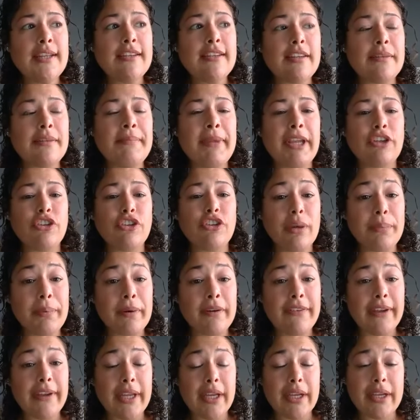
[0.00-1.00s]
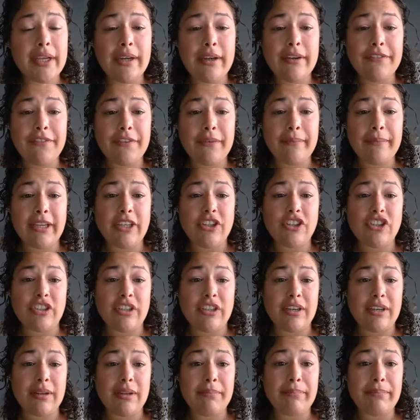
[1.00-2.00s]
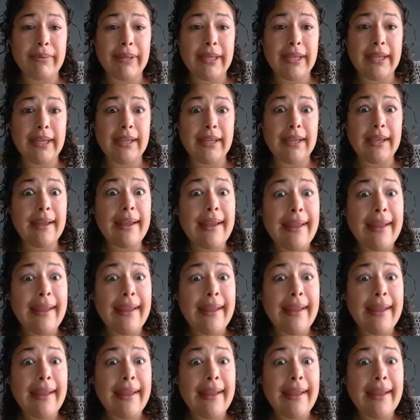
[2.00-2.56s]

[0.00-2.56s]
to make sure I provide good information and be